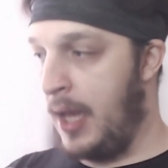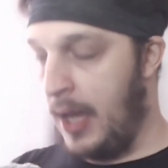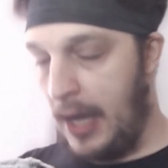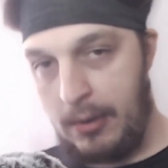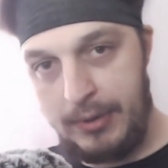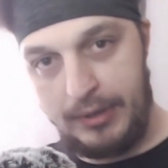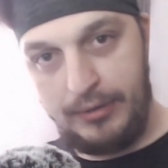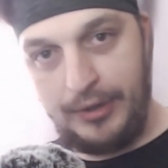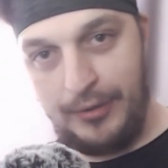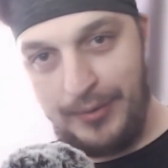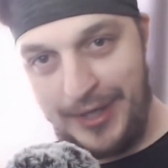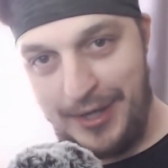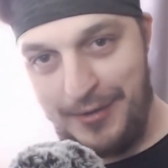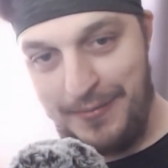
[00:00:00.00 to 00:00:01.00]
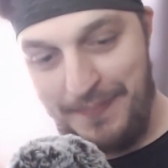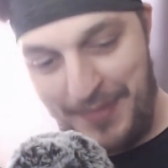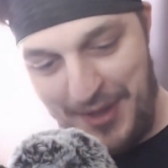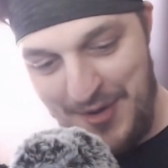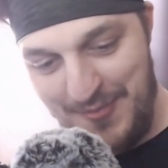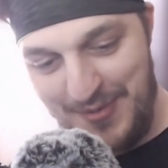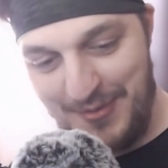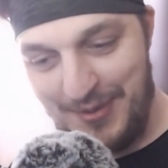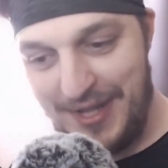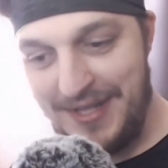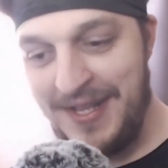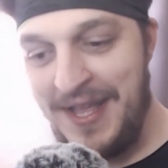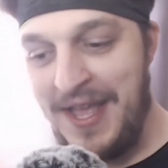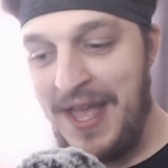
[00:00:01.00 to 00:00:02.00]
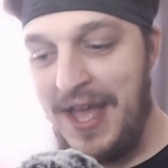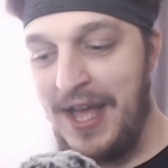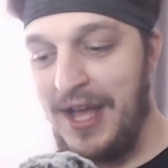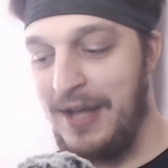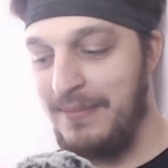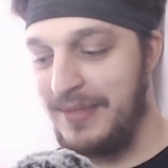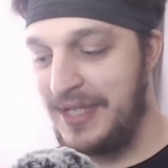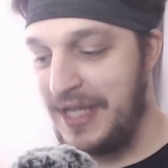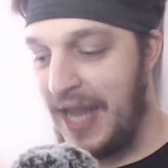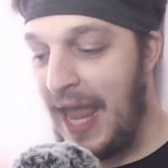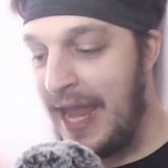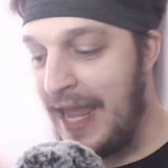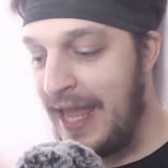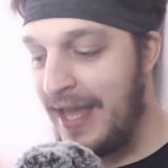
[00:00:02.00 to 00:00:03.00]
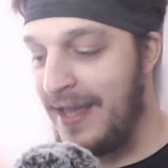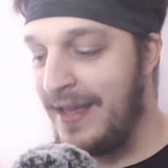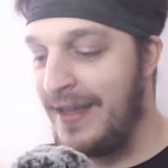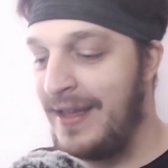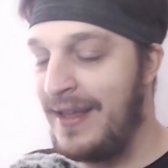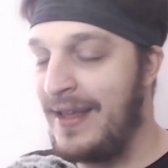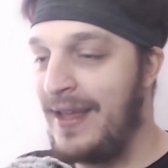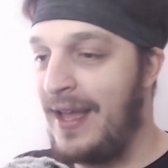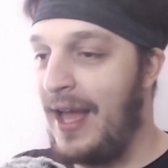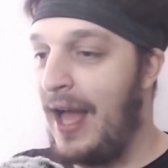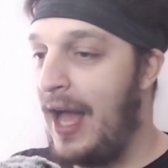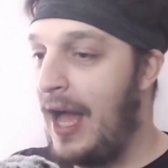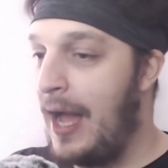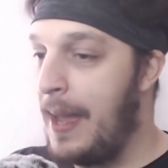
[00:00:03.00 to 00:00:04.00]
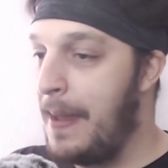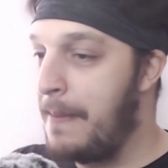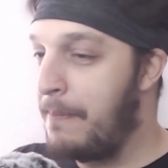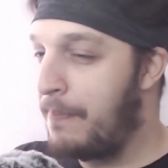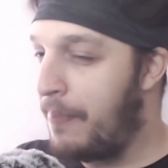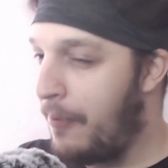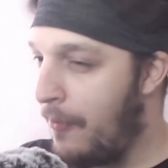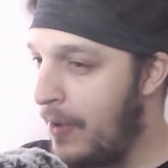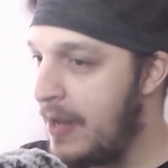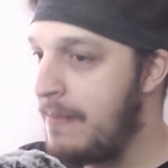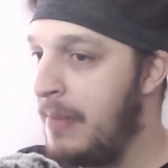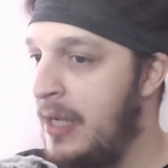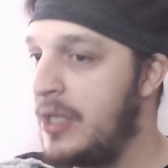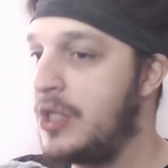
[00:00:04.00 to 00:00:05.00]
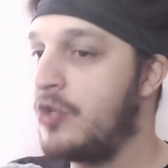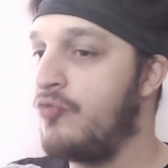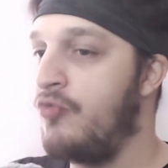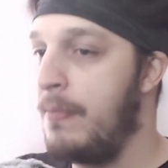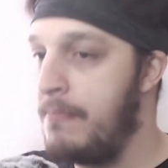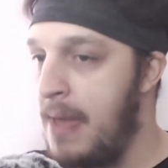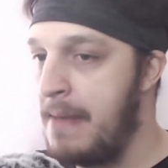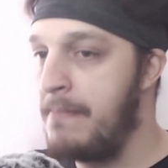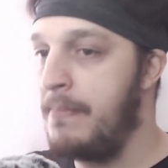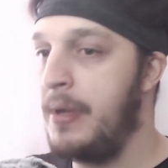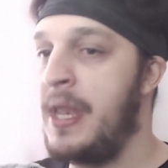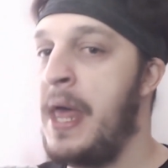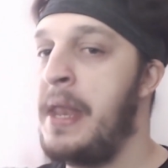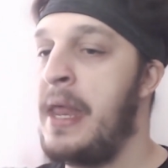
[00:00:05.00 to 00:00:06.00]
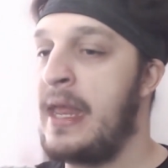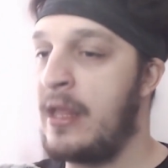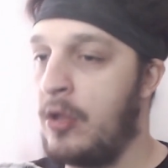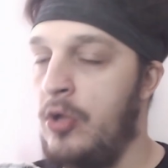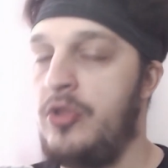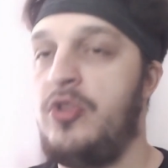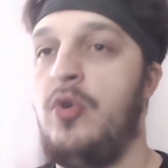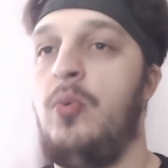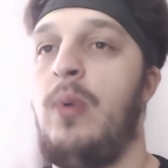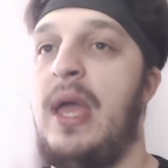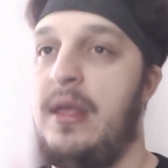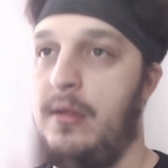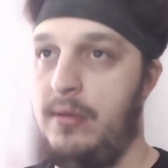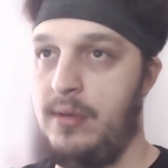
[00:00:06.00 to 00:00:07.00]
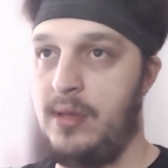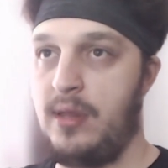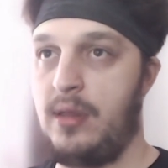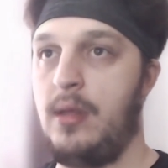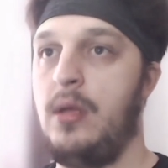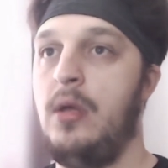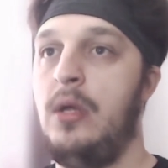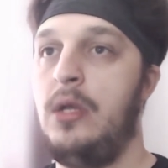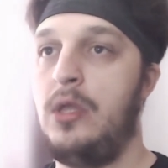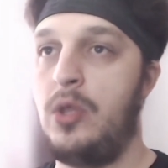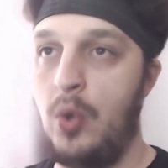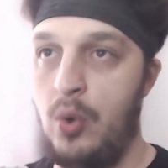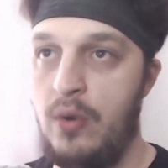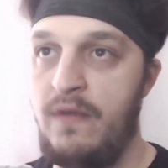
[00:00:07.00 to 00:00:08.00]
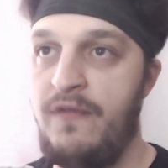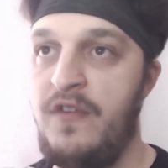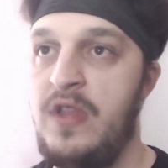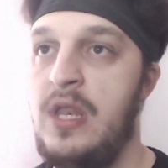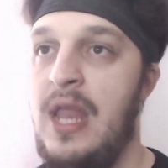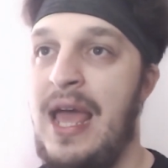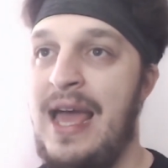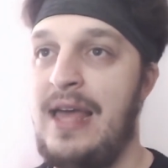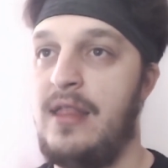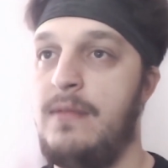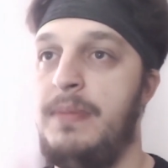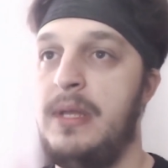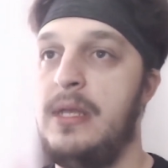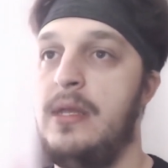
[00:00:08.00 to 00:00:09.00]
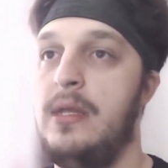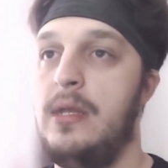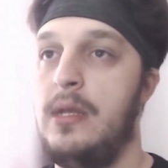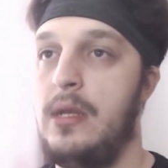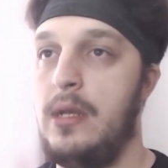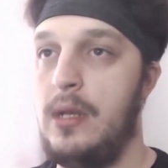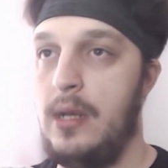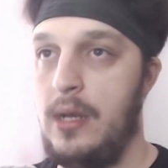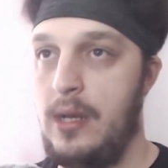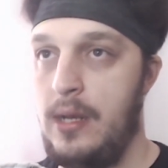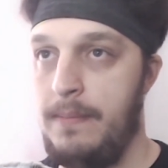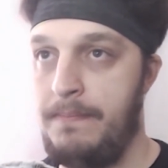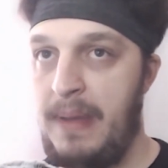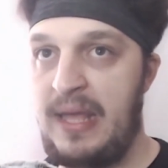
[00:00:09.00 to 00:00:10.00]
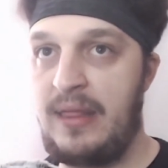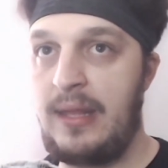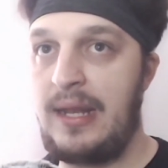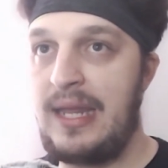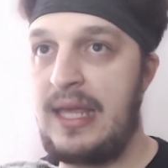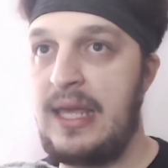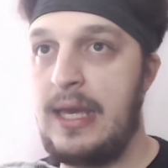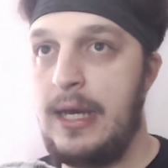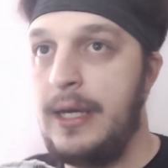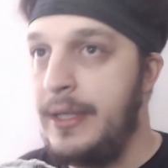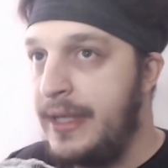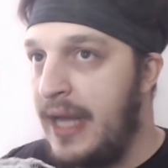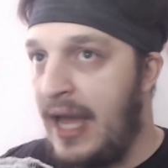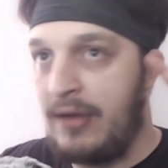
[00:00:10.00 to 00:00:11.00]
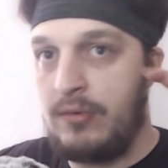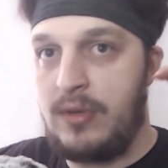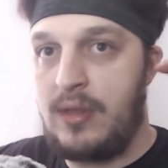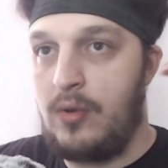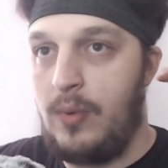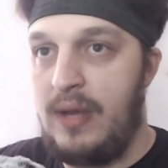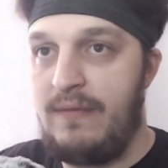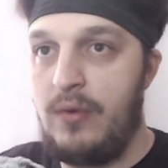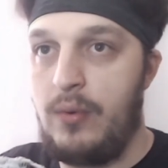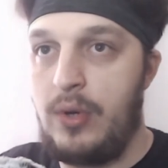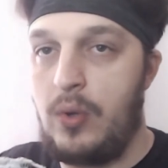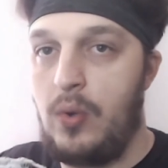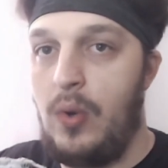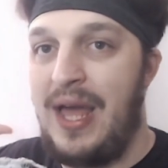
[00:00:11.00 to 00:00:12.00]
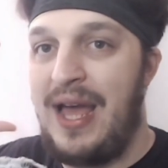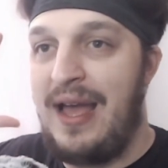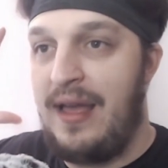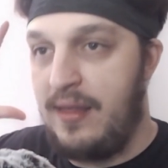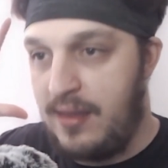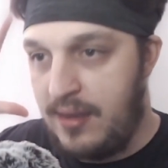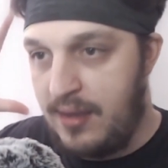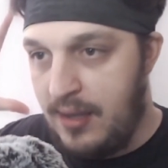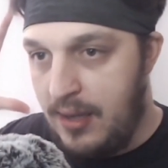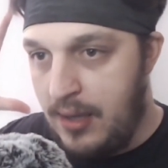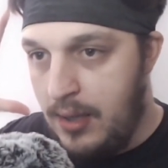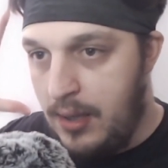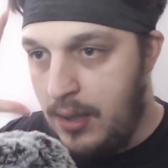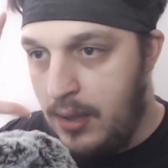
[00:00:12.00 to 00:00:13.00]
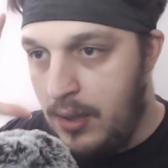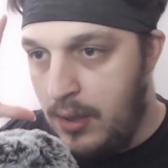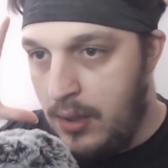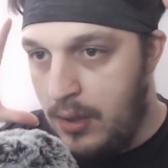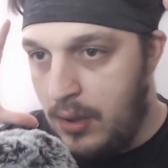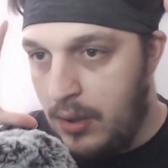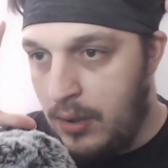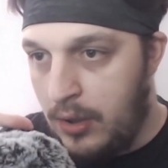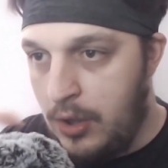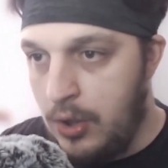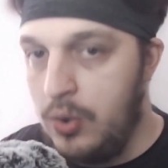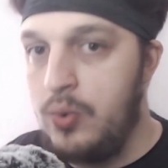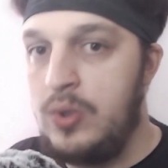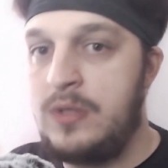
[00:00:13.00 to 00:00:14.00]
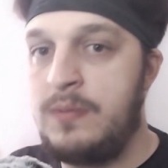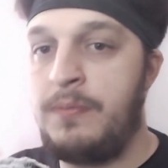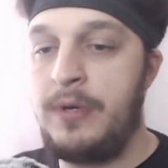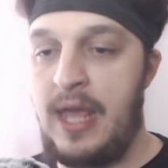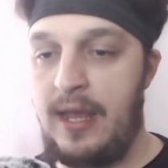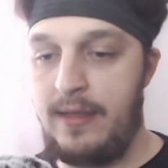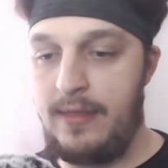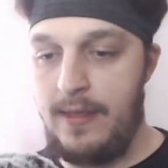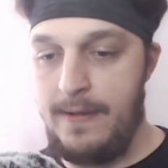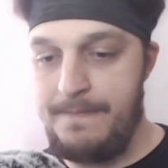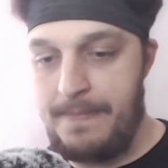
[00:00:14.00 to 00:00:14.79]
are we all doing, though? Hope we're well. Today, I pretty much remember that they got to Wales. Tordefin has been basically announced, or whatever you want to call it, as Canute's protector.